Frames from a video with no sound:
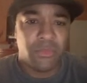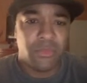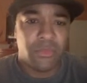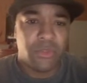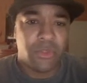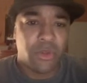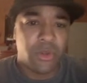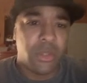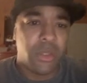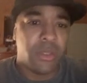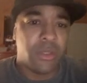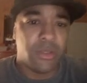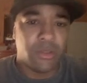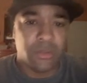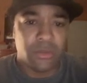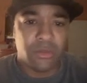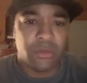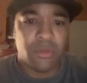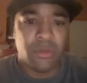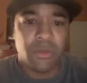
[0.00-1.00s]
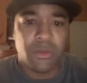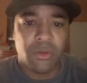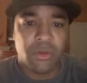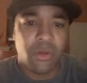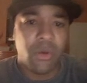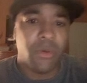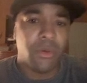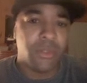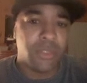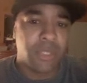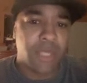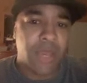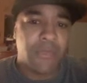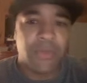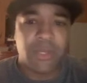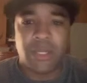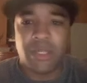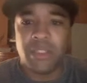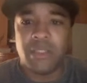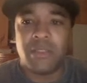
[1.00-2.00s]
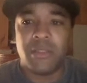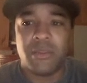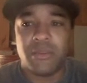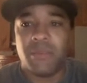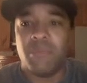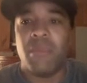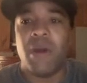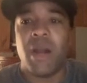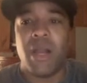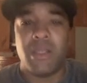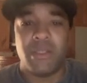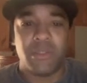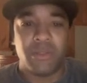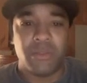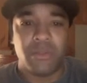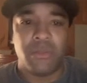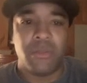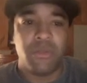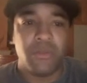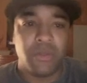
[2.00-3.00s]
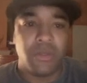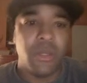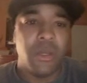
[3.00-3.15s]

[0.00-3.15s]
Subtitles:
So he can go into that. Because, mind you,